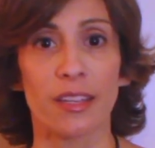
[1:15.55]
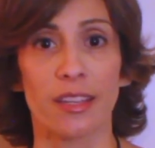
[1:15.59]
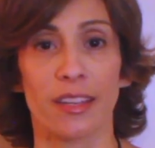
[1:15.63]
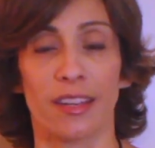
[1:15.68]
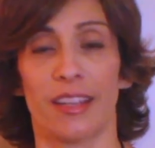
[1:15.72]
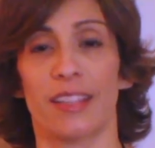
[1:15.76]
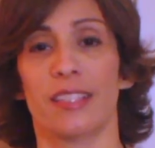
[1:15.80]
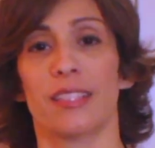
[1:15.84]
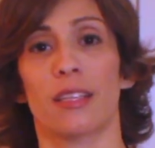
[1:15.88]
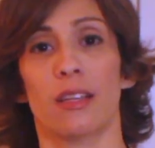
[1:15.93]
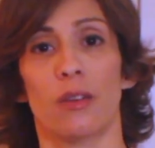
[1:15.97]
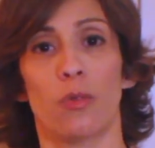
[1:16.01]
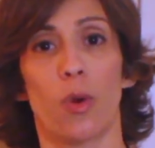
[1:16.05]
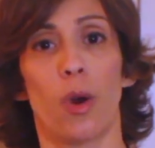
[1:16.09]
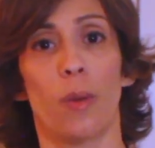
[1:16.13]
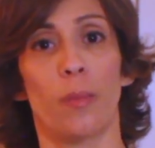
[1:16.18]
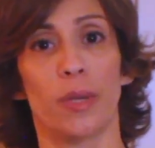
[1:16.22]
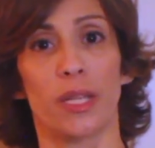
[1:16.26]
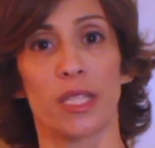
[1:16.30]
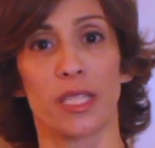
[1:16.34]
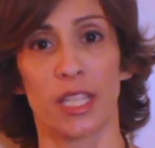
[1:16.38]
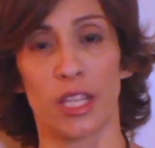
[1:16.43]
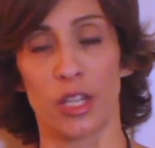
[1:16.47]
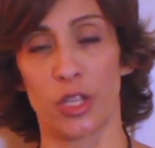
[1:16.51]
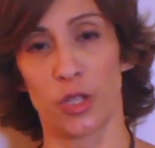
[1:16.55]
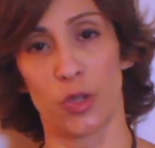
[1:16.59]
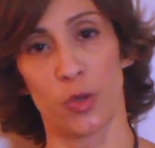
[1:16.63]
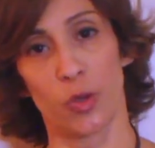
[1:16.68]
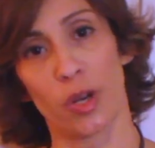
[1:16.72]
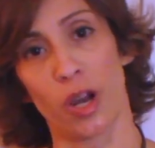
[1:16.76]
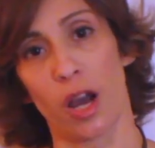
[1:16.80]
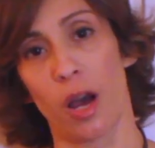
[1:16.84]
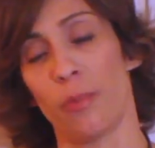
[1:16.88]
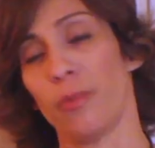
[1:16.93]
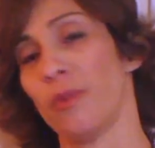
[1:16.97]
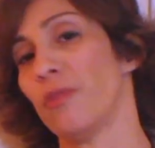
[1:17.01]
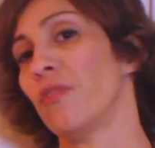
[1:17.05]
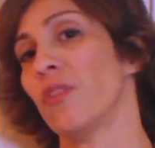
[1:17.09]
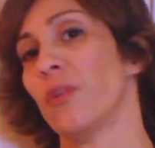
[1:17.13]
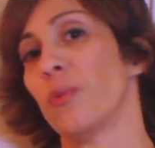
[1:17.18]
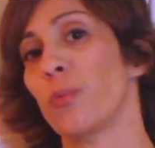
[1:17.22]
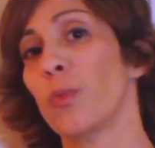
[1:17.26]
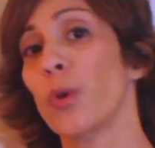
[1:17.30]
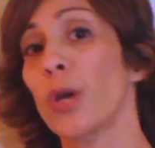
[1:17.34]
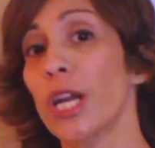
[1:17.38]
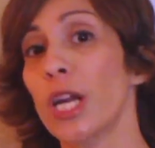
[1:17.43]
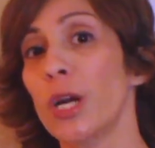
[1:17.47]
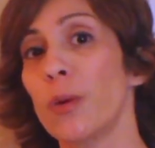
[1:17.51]
And I said, well, I'm going to send you a copy of
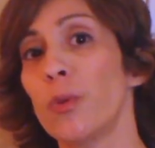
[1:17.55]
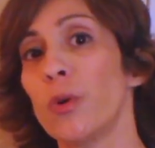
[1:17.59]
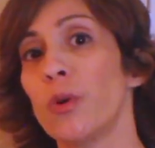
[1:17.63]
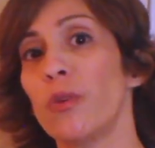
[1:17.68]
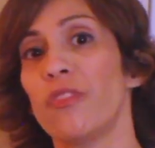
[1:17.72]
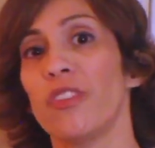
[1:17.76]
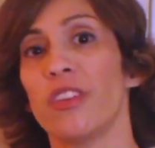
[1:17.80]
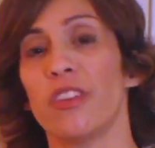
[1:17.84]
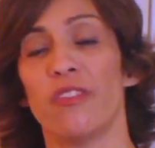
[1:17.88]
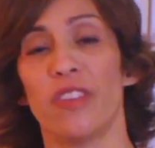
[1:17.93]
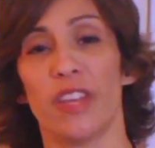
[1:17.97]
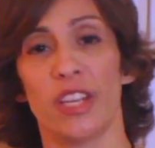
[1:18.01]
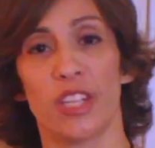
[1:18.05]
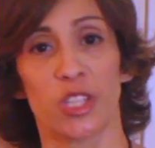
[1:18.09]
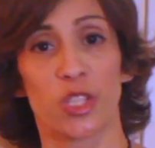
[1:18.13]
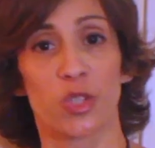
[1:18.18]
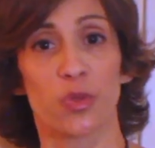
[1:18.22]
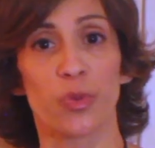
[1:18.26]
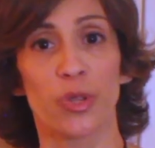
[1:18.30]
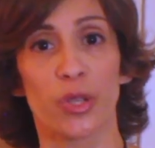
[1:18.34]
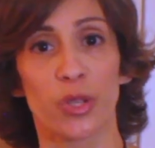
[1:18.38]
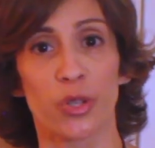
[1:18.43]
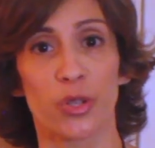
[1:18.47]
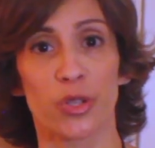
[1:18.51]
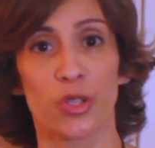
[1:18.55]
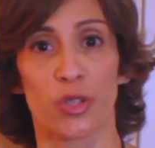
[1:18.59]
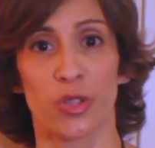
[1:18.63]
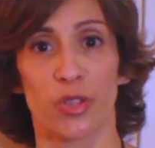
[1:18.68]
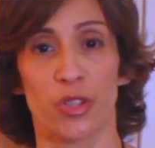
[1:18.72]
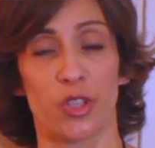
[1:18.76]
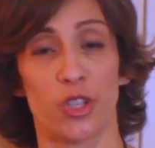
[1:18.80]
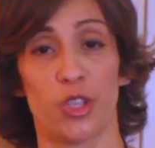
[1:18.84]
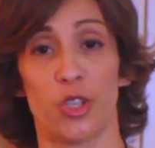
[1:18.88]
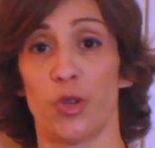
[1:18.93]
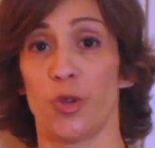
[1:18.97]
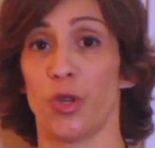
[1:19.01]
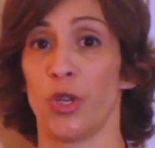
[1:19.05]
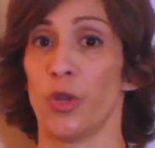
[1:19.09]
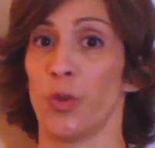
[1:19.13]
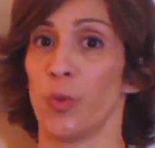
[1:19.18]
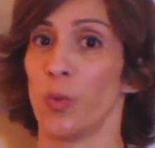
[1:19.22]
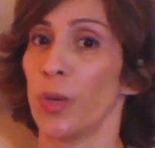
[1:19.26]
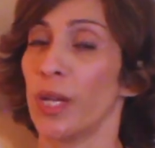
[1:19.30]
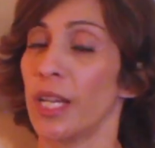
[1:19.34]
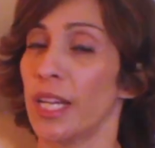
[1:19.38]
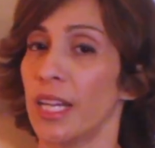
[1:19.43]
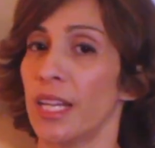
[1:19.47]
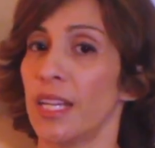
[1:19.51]
Unbreakable, the advanced reader, so that you can
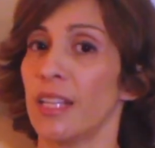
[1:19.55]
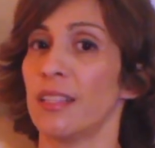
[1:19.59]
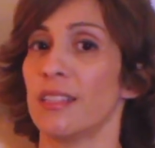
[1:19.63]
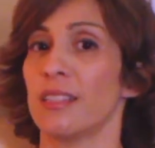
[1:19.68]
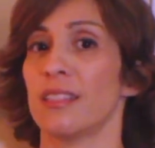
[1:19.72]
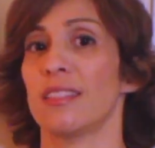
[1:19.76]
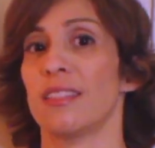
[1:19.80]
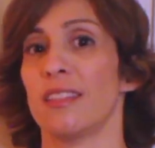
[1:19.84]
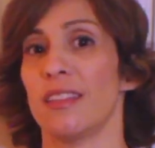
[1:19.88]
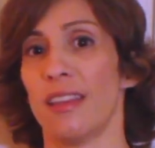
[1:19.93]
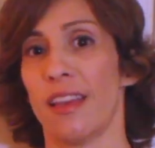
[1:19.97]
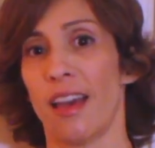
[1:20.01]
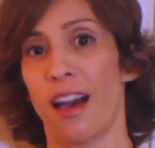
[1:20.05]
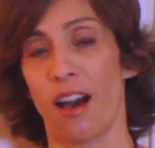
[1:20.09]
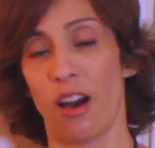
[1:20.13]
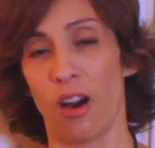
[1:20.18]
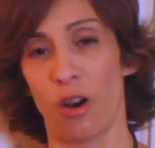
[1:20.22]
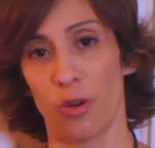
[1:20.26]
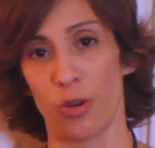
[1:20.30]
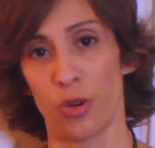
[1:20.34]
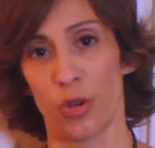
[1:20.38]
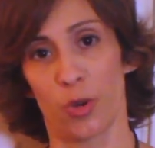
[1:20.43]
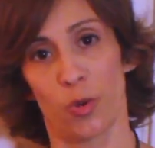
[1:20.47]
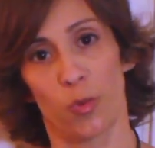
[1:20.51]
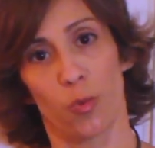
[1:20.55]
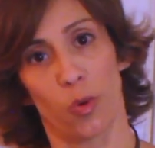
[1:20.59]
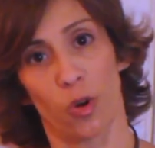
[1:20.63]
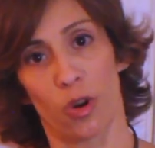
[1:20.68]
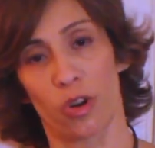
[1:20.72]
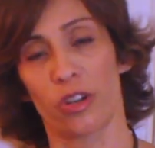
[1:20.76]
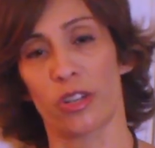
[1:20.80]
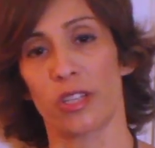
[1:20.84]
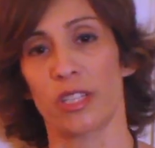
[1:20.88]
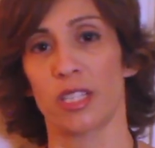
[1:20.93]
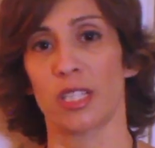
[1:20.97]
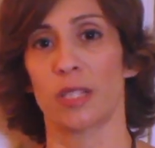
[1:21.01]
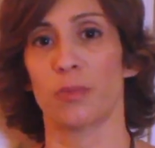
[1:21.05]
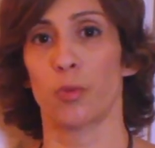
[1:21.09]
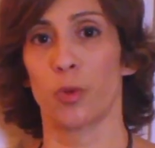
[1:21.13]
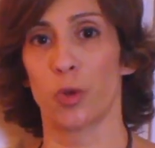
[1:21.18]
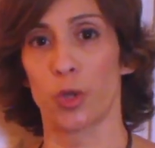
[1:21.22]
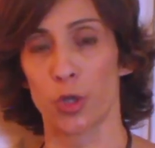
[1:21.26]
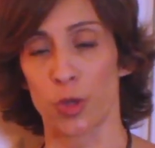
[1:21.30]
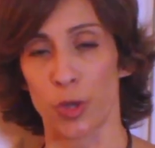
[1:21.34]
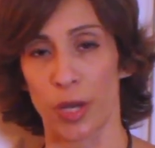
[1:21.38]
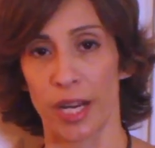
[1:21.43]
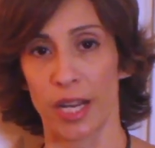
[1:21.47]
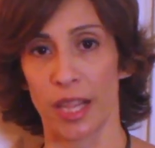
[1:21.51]
read it and see how your work is
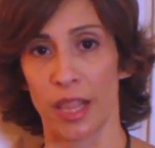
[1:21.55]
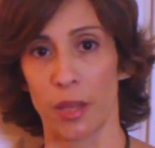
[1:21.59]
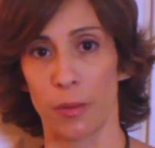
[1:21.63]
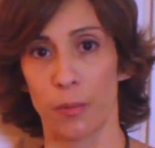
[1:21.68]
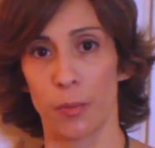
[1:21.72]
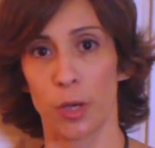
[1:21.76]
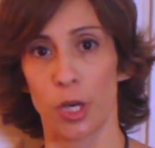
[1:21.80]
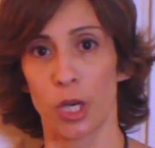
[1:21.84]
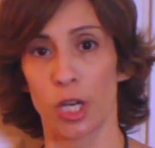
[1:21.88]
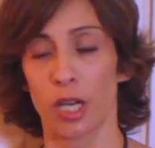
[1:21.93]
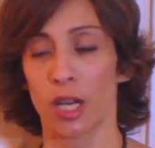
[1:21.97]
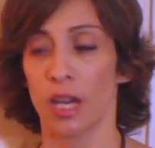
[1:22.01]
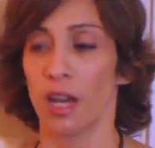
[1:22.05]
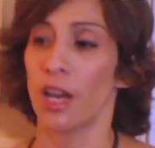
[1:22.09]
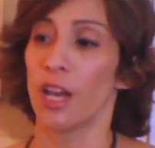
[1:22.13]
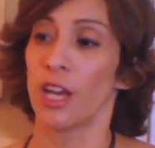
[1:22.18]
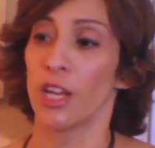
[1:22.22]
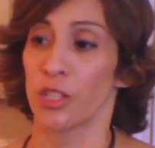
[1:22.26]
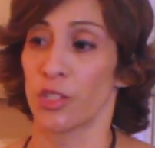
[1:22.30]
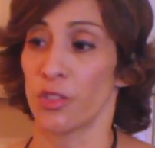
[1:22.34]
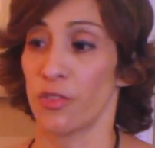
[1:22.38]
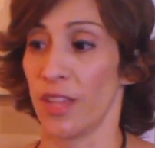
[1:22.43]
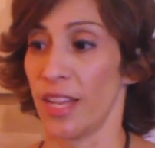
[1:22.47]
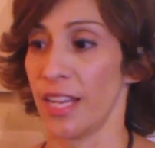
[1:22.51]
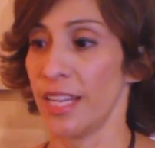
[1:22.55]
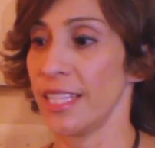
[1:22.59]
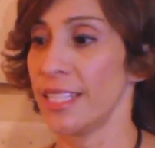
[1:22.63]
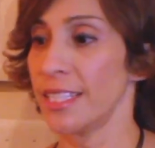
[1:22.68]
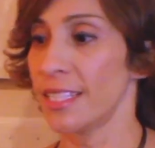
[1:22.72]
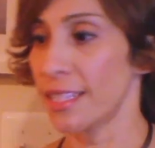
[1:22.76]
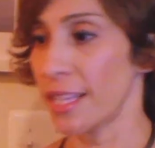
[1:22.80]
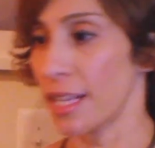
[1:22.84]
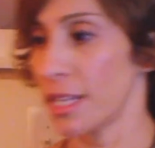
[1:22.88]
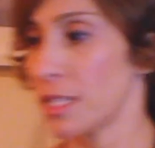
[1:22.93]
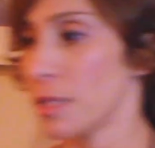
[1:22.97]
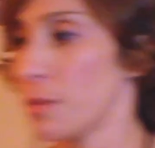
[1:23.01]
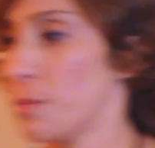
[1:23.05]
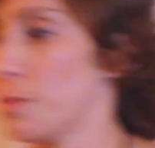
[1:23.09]
portrayed in the book. So then he sent